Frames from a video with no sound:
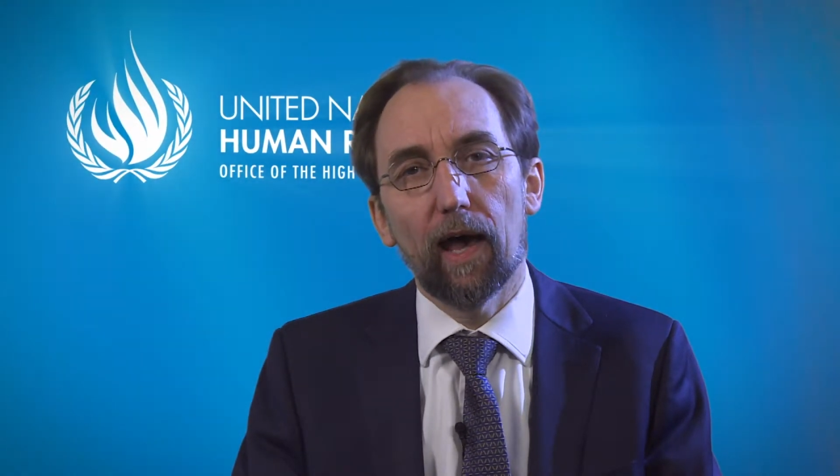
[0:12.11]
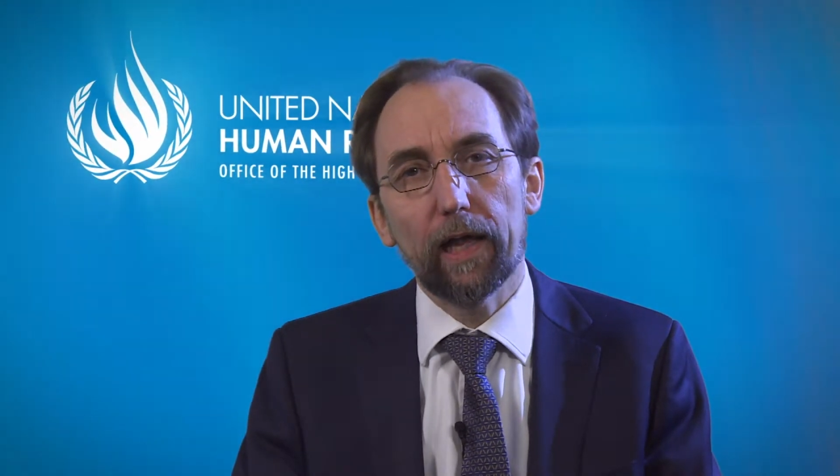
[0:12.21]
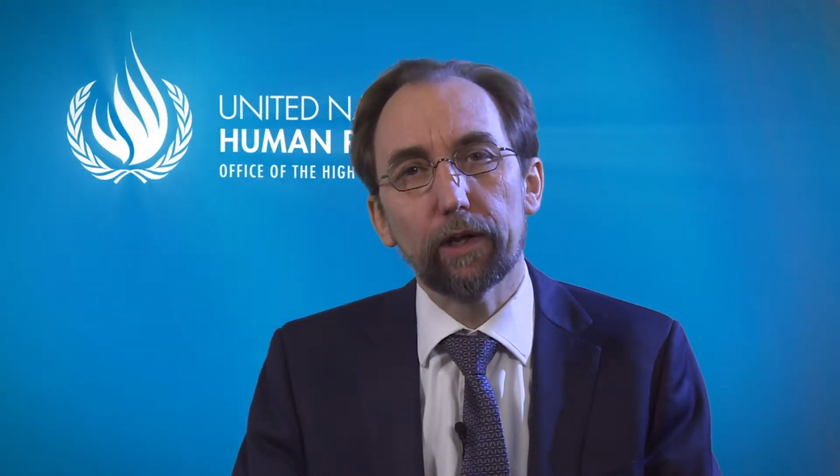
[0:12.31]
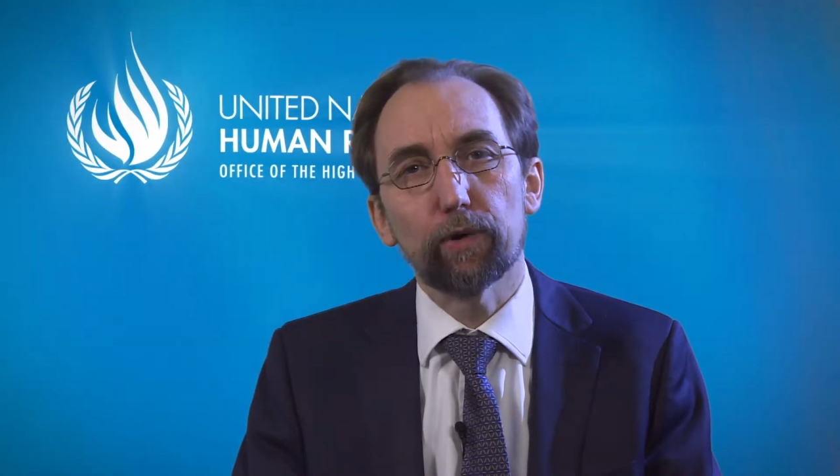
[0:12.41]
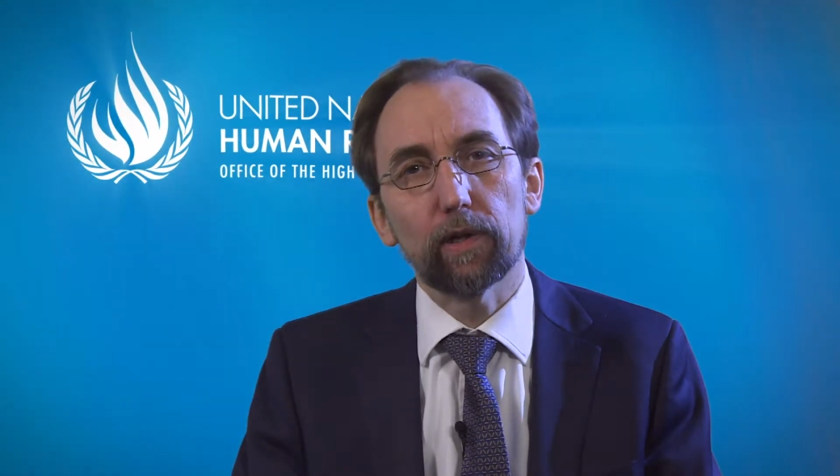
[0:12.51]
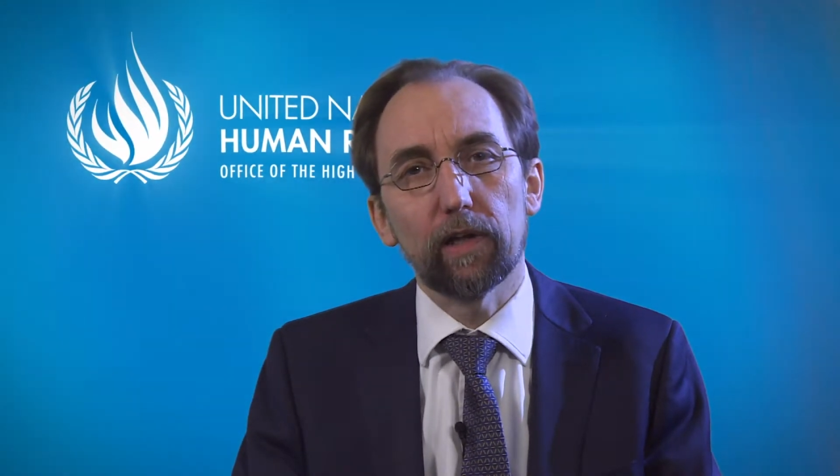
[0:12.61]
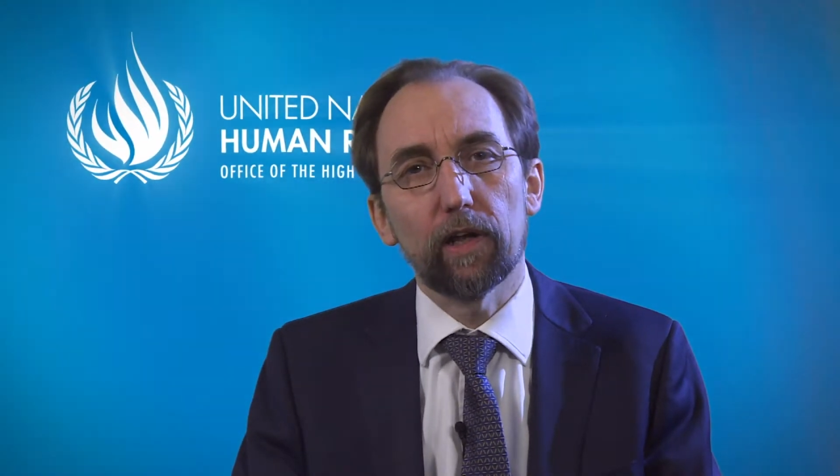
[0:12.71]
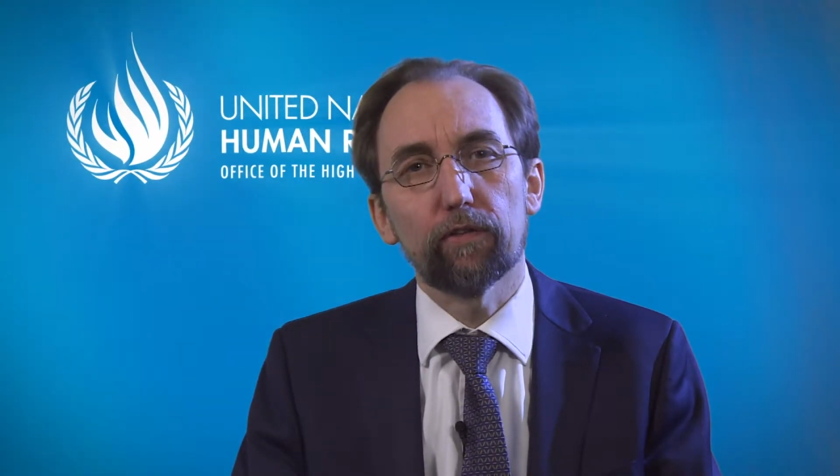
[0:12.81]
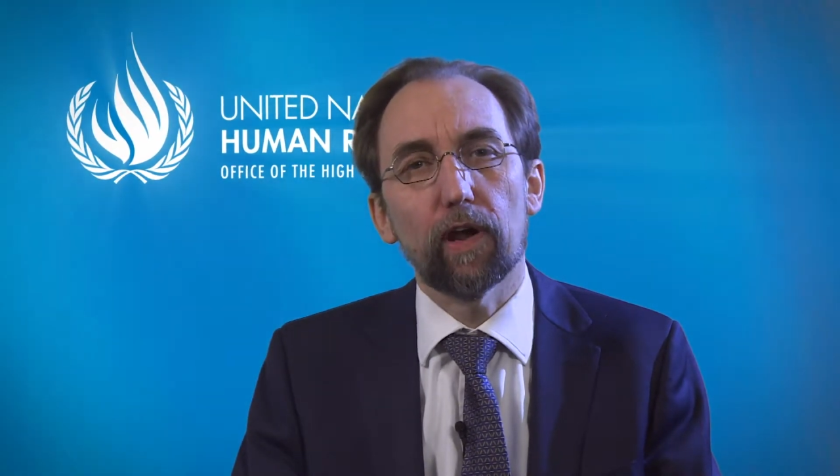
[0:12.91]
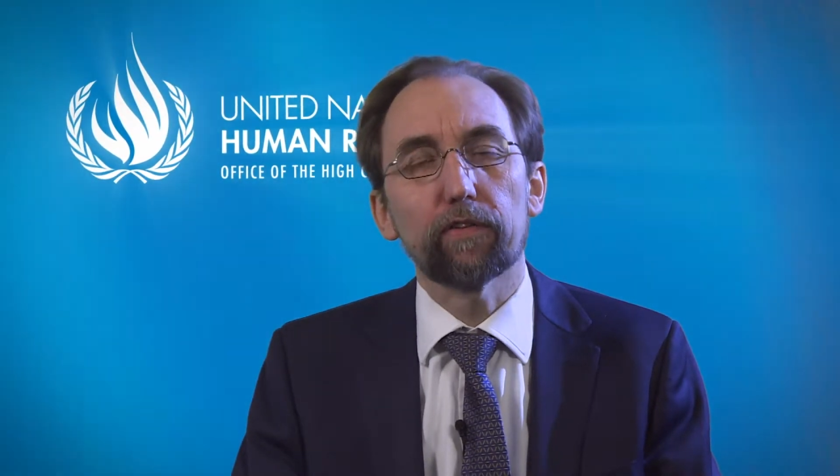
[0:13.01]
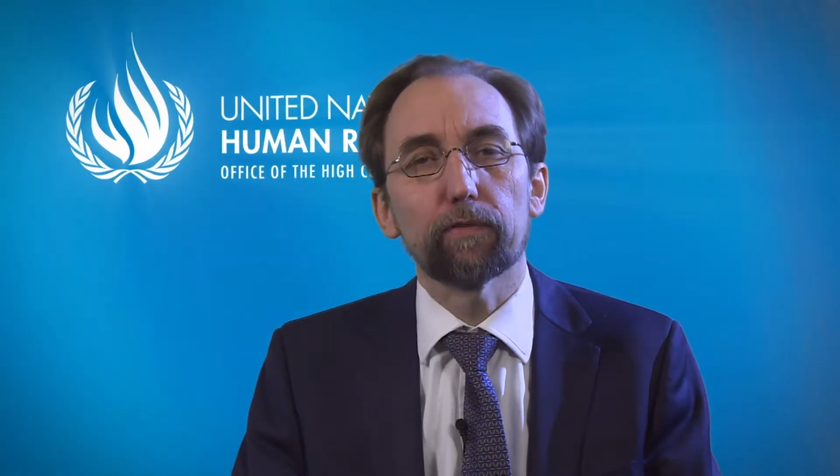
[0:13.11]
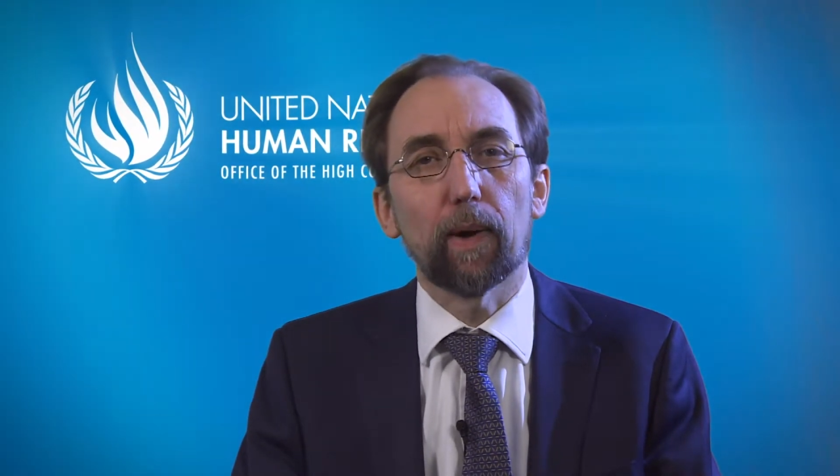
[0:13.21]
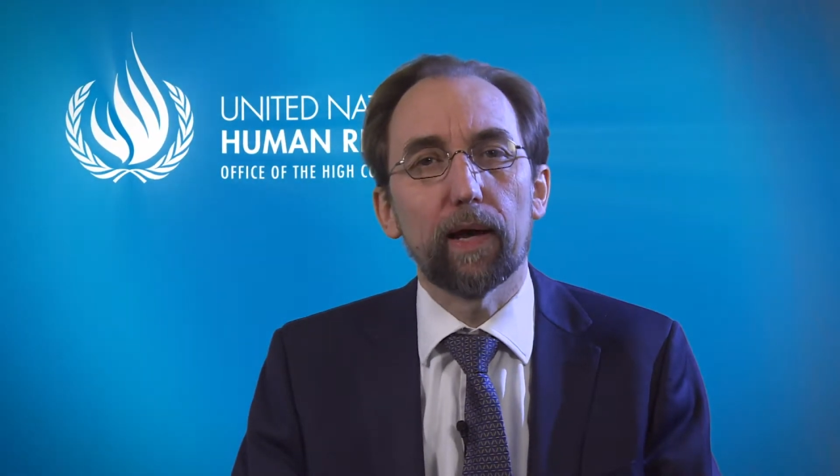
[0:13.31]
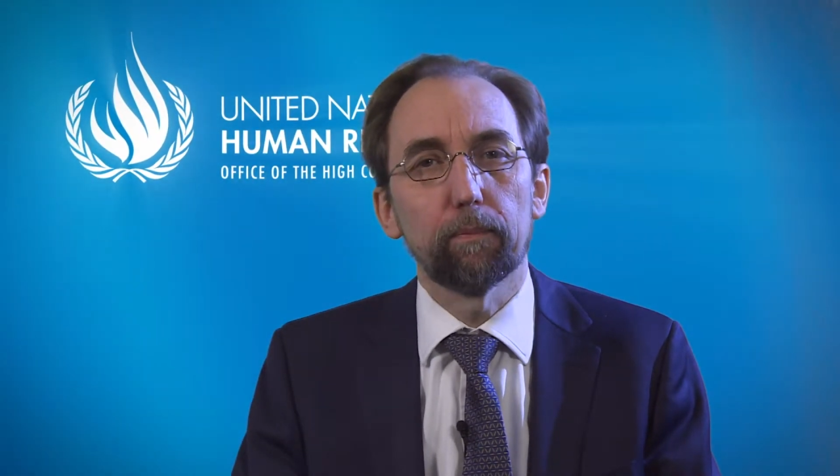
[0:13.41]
adequately addressed by